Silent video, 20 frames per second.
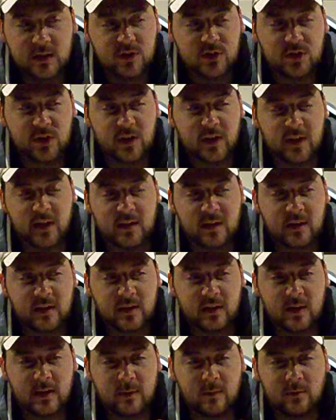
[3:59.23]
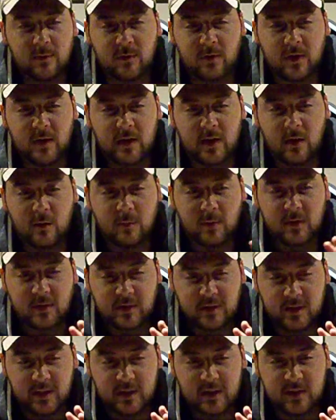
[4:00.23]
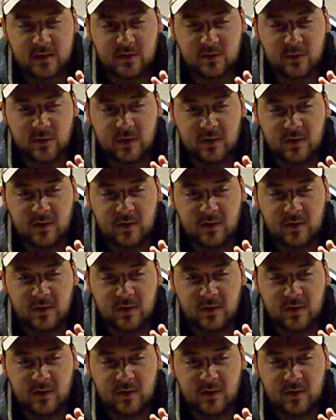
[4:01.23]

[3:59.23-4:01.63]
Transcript: shit. I can't think of the name of it right now, but it gets rid